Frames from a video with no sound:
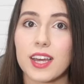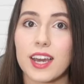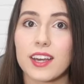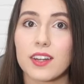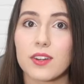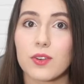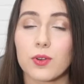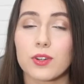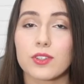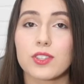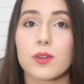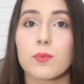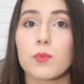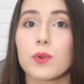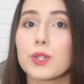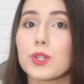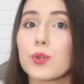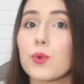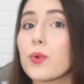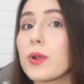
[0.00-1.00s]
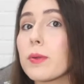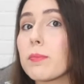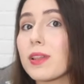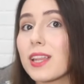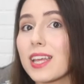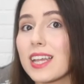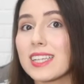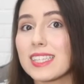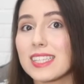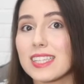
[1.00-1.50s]
that, or someone to
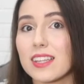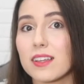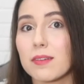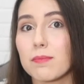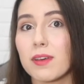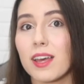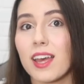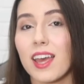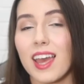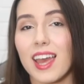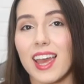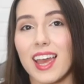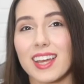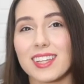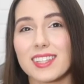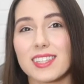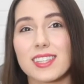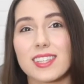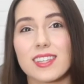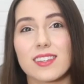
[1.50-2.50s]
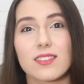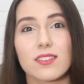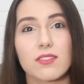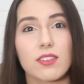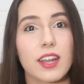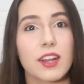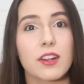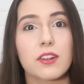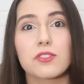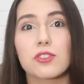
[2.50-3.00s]
replace them as
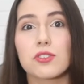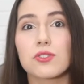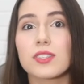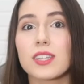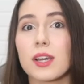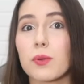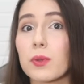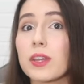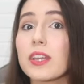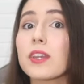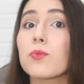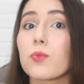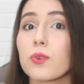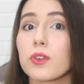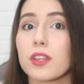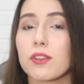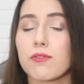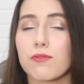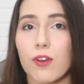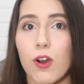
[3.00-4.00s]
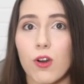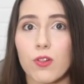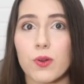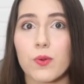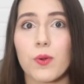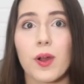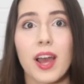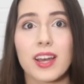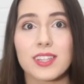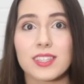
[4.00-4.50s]
characters that we can really
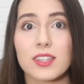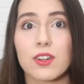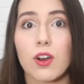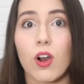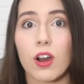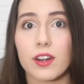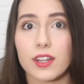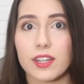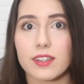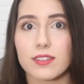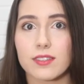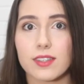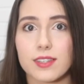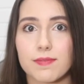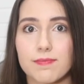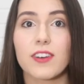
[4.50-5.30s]
follow as an audience.